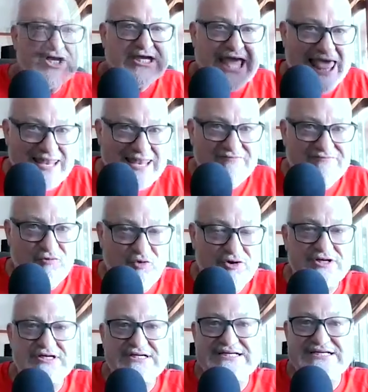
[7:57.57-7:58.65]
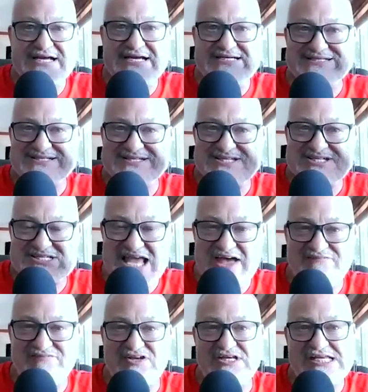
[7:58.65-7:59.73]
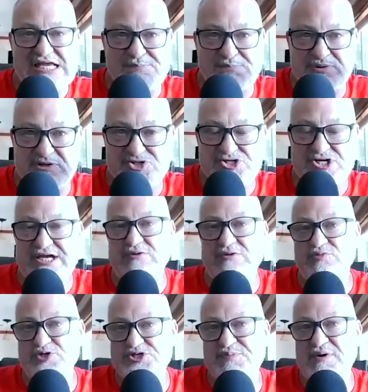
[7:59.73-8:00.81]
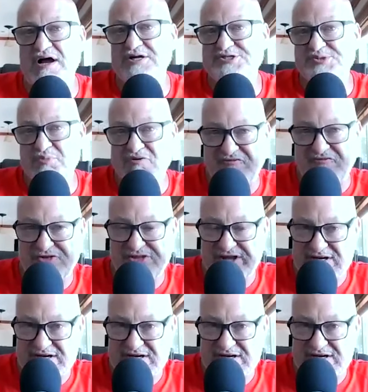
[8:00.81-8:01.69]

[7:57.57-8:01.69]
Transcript: California is 70% responsible for the